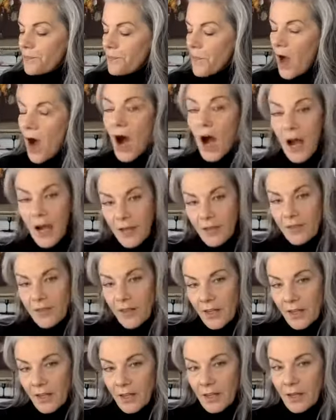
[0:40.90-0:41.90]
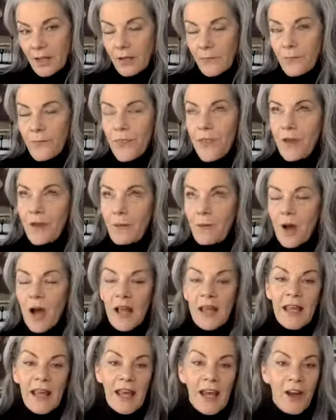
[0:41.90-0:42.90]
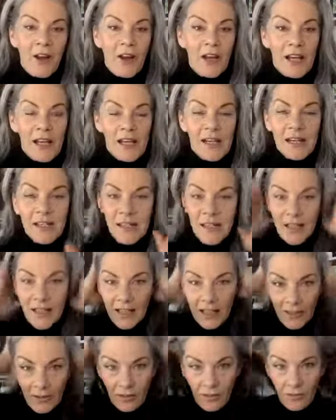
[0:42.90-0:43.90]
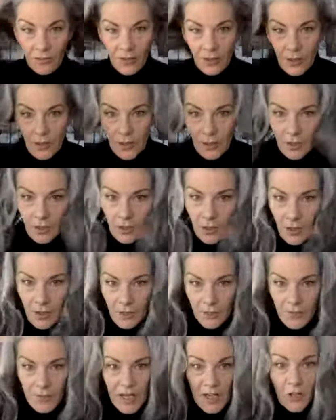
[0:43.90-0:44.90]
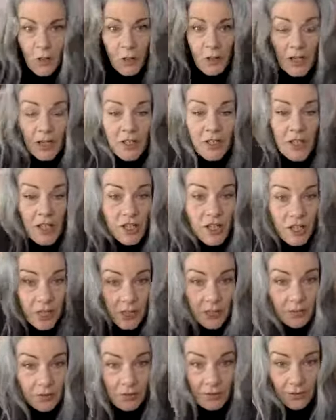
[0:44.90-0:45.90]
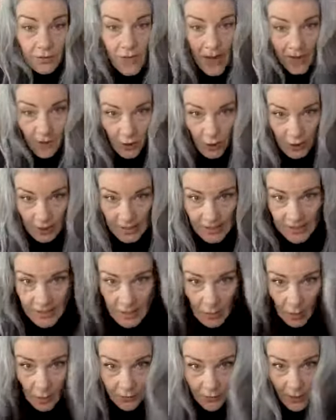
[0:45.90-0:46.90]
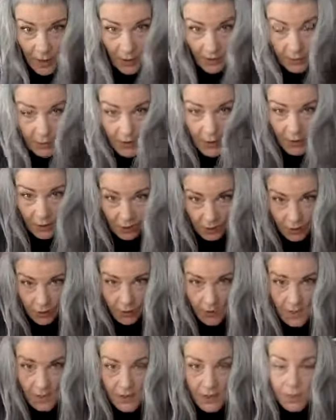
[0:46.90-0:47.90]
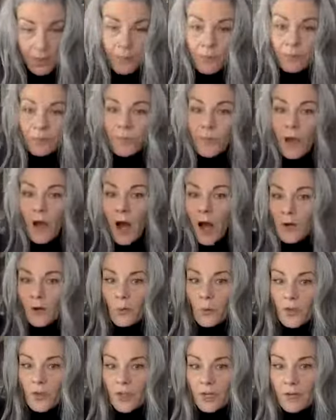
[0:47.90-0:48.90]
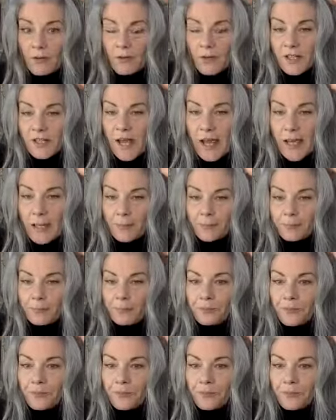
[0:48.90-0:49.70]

I think that my hair is in such good condition, naturally silver, because I don't wash it every day.